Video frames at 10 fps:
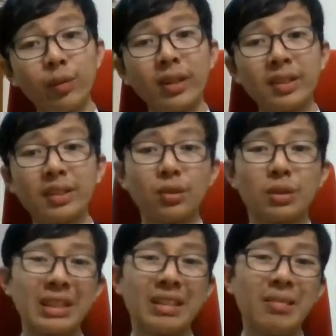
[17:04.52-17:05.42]
wanted
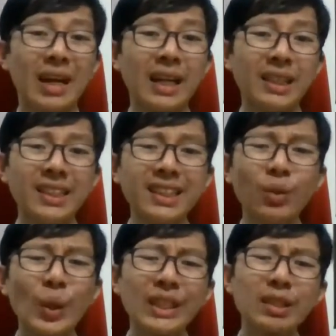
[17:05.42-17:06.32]
to, I really
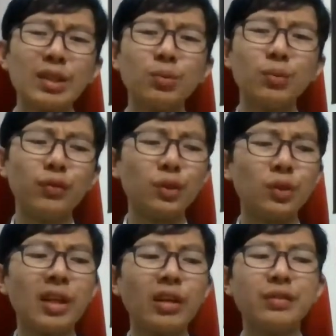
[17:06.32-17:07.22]
wanted this movie
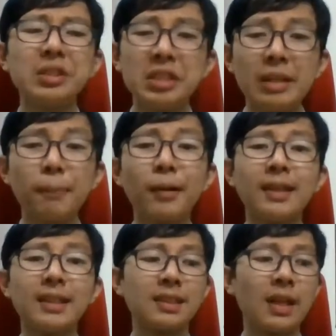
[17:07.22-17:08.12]
to delve deeper
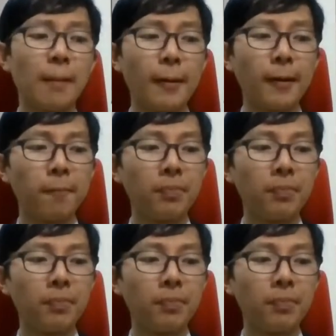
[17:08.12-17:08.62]
in the topic.